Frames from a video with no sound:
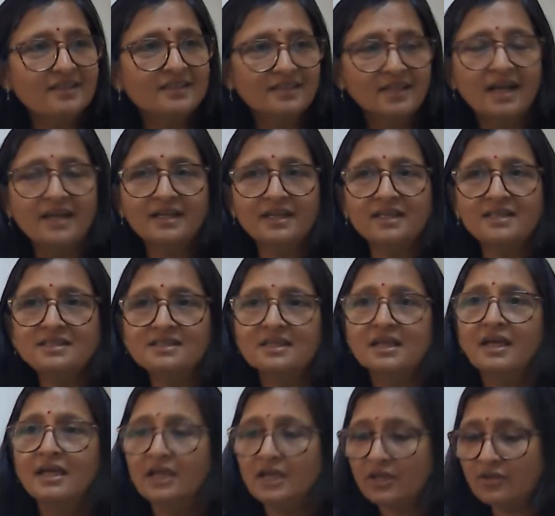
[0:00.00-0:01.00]
That is,
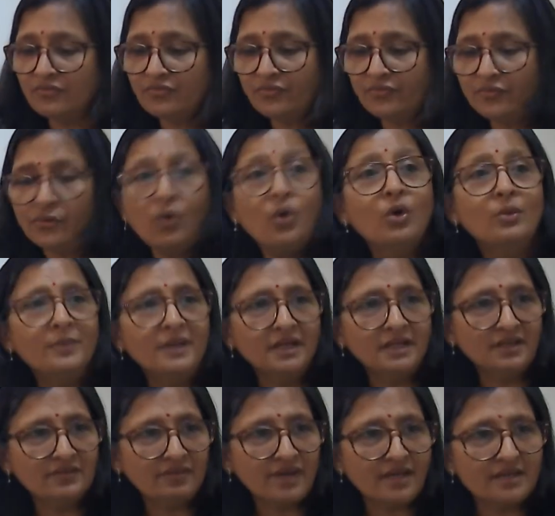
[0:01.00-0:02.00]
if foaming
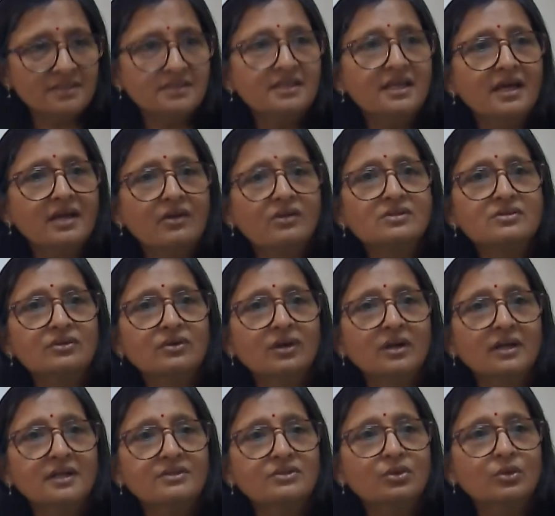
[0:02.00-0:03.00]
device, they are also
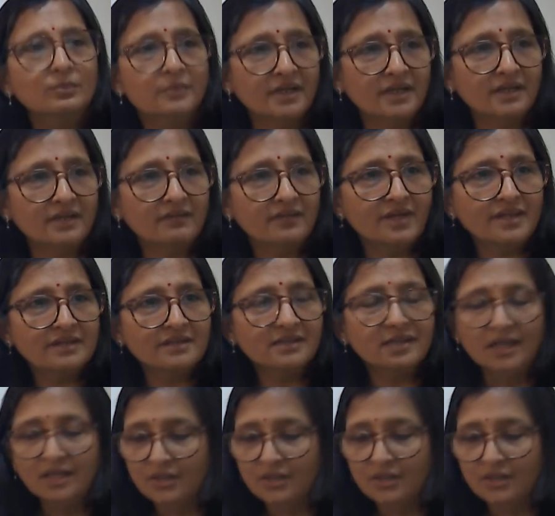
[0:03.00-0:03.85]
called as foaming device.